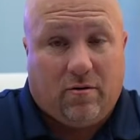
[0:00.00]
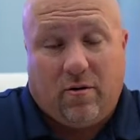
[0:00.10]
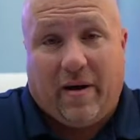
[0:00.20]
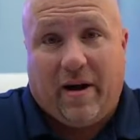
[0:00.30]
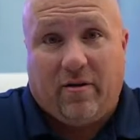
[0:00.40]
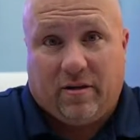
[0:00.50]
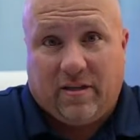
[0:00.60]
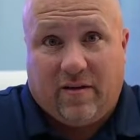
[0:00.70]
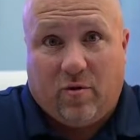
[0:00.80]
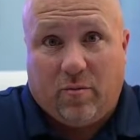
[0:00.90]
or the buyer doesn't
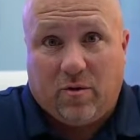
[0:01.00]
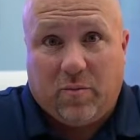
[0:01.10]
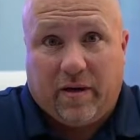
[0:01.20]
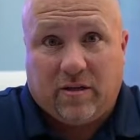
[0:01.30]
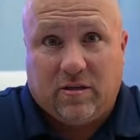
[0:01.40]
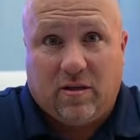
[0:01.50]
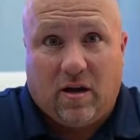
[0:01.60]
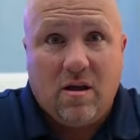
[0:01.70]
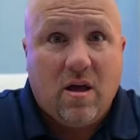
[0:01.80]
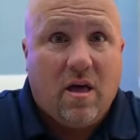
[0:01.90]
have a home inspection done,